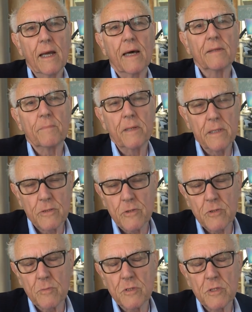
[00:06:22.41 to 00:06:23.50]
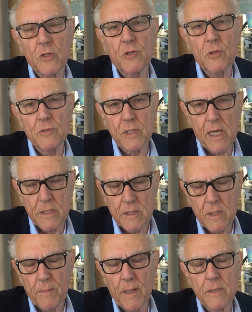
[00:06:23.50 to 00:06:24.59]
And the paediatrician was
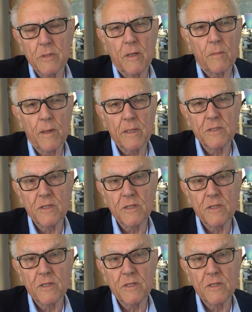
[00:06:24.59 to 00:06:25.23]
enthusiastic about general practice,